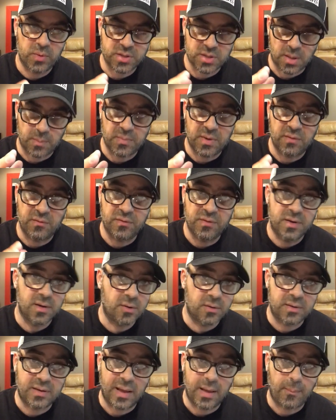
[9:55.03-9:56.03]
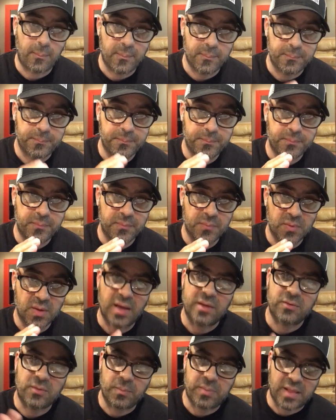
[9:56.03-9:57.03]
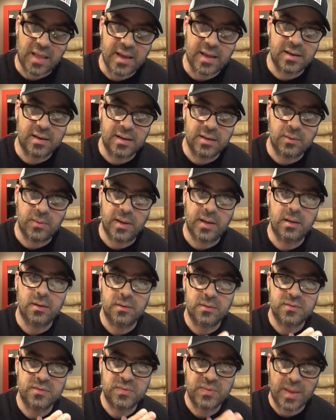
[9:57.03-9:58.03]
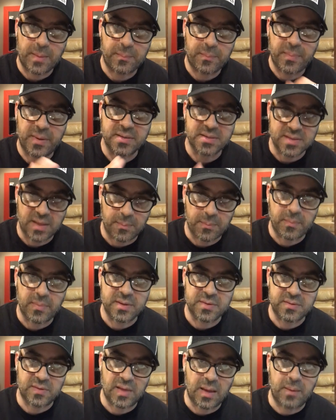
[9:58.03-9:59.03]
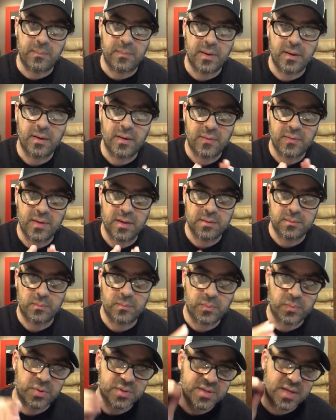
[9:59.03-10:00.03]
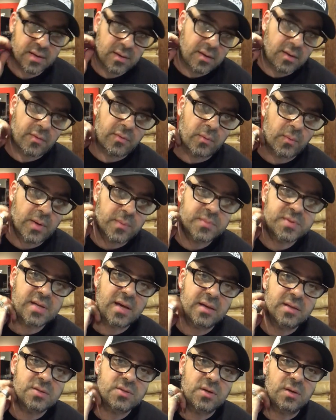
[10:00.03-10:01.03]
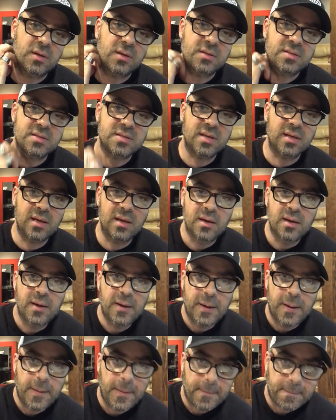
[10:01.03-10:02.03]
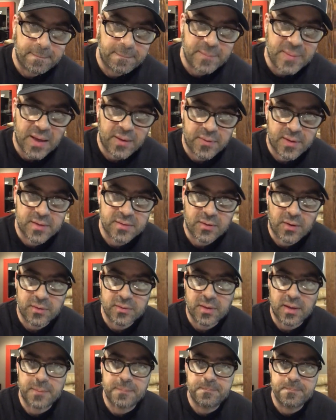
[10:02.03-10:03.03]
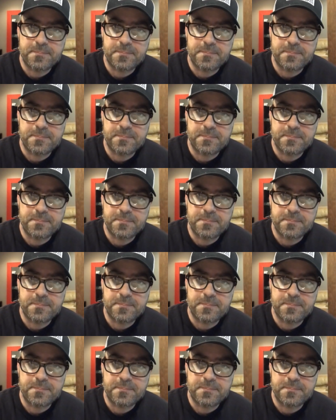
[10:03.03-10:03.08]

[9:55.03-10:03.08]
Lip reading: I'm going to videotape that's the plan anyway, step by step by step, and then present it on the website so you can see how that's all done.